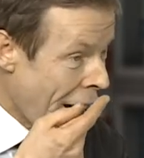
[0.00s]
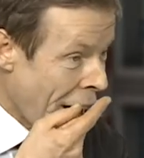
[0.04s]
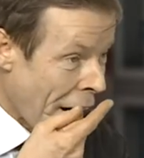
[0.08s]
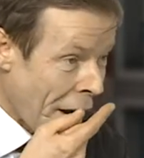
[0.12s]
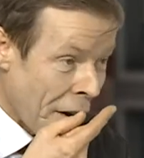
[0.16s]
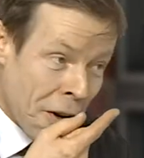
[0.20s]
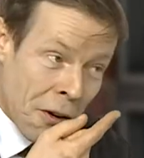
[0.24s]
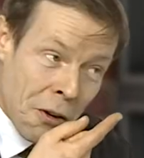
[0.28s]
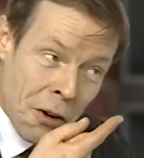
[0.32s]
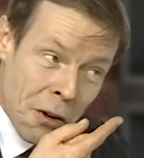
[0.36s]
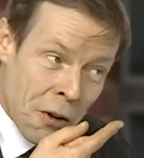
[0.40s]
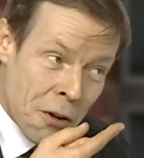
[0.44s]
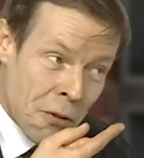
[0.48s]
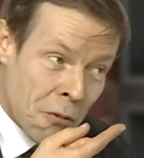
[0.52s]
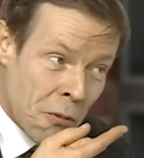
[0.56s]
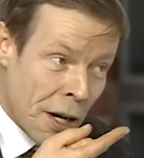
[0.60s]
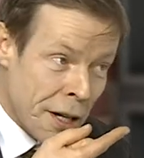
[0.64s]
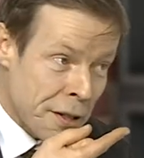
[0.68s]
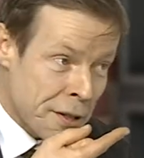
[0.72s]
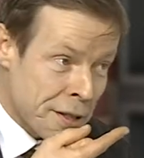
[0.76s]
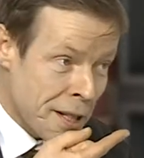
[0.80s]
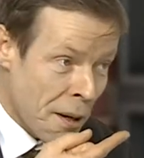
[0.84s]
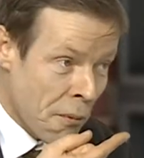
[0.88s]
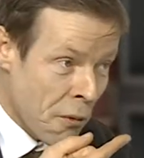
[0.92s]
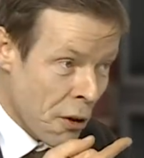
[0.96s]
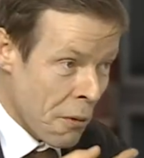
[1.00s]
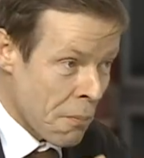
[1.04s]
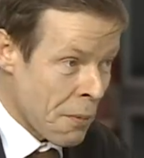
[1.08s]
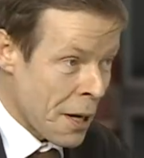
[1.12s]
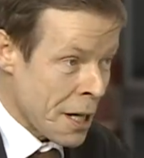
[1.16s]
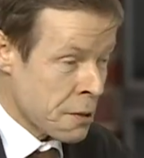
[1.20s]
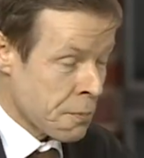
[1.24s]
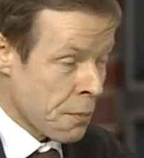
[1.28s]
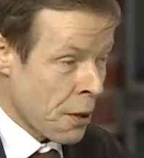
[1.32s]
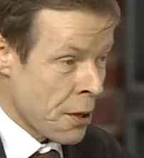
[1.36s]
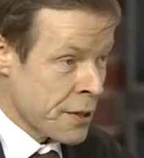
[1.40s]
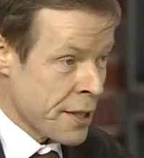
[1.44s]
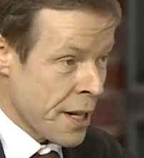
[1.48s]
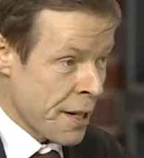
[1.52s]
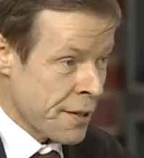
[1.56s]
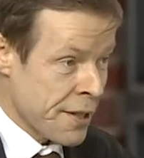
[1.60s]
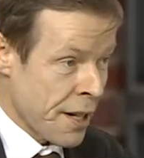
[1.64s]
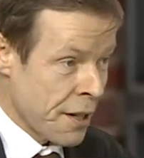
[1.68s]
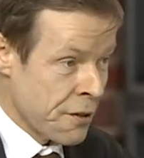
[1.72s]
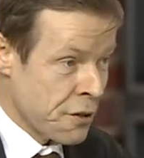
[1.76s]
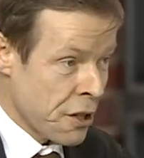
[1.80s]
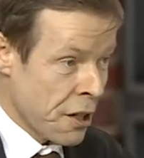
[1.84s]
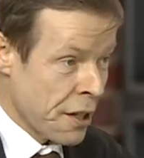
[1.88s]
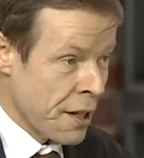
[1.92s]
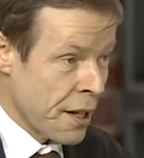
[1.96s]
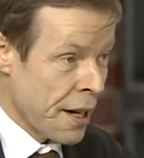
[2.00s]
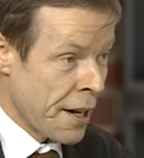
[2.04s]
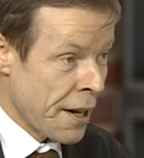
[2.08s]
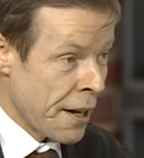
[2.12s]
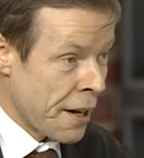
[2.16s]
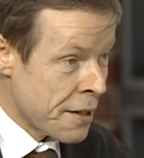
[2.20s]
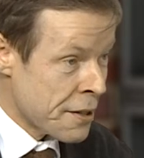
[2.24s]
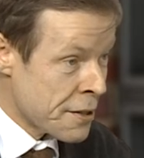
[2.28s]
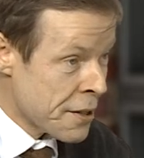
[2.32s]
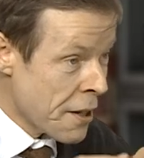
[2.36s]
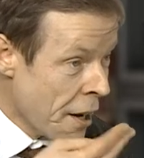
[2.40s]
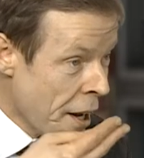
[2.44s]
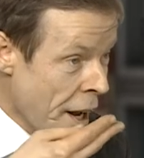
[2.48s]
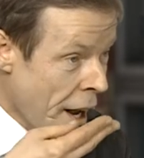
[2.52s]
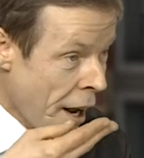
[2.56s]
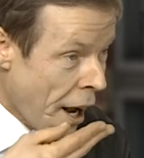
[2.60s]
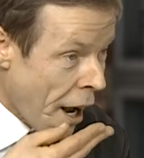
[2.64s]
uh, really some of the best process engineers.